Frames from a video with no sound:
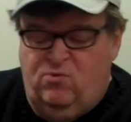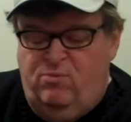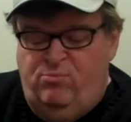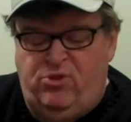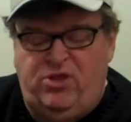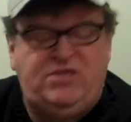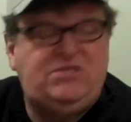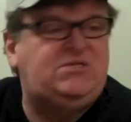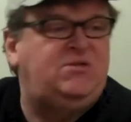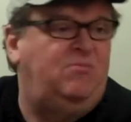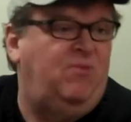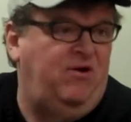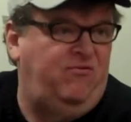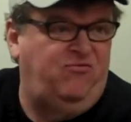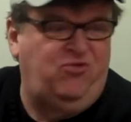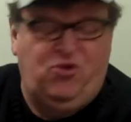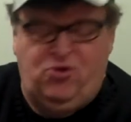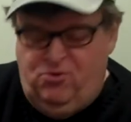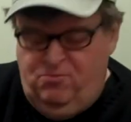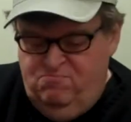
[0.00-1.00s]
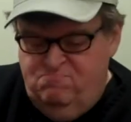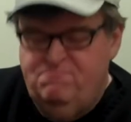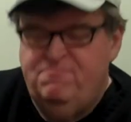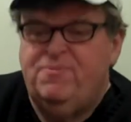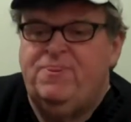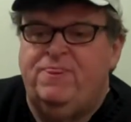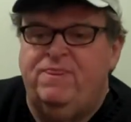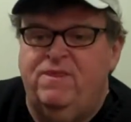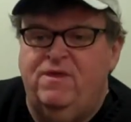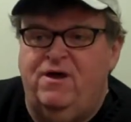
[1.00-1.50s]
replace the muffler,
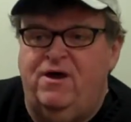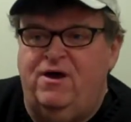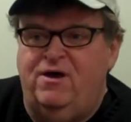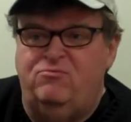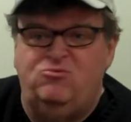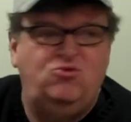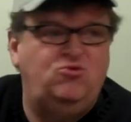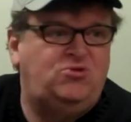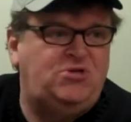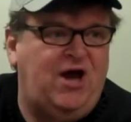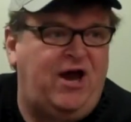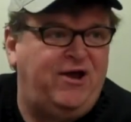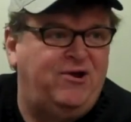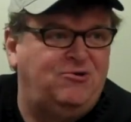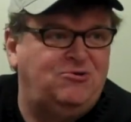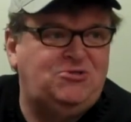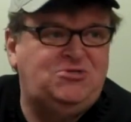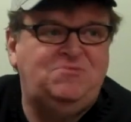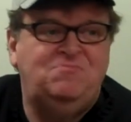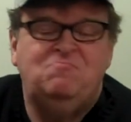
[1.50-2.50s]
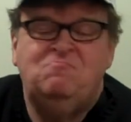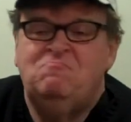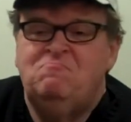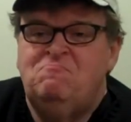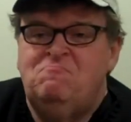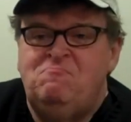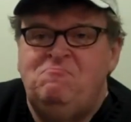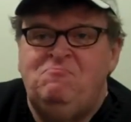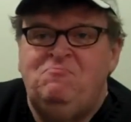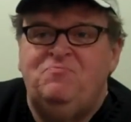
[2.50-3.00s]
new tires,
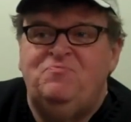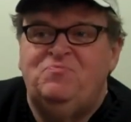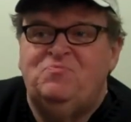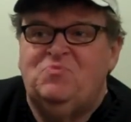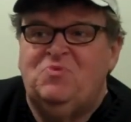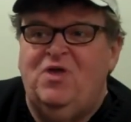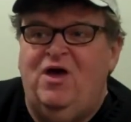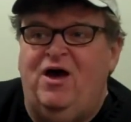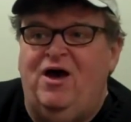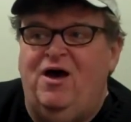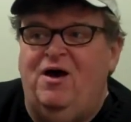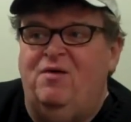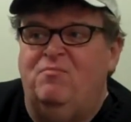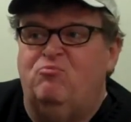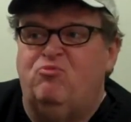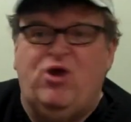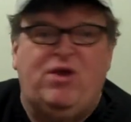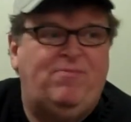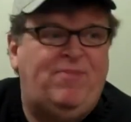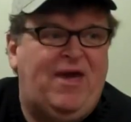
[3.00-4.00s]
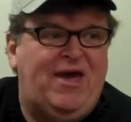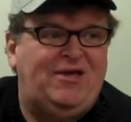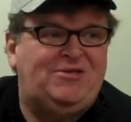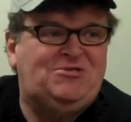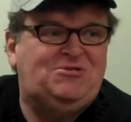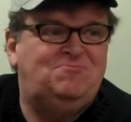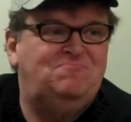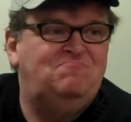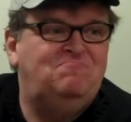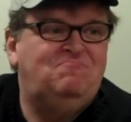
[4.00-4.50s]
brake
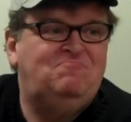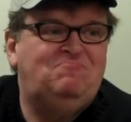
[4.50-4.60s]
pads.